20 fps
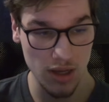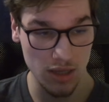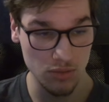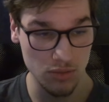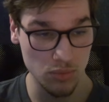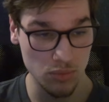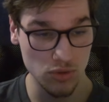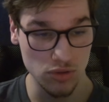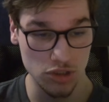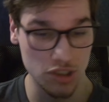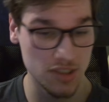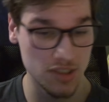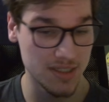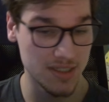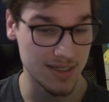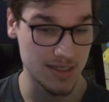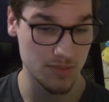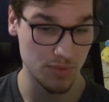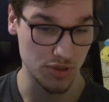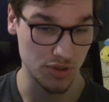I will just
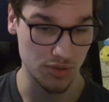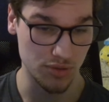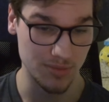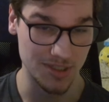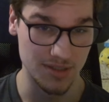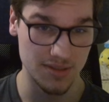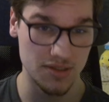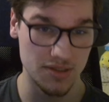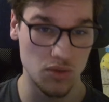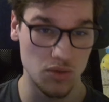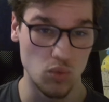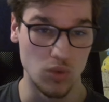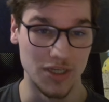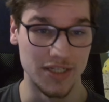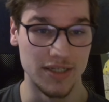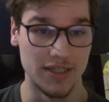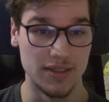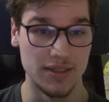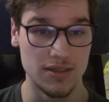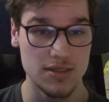experiment
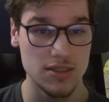with it.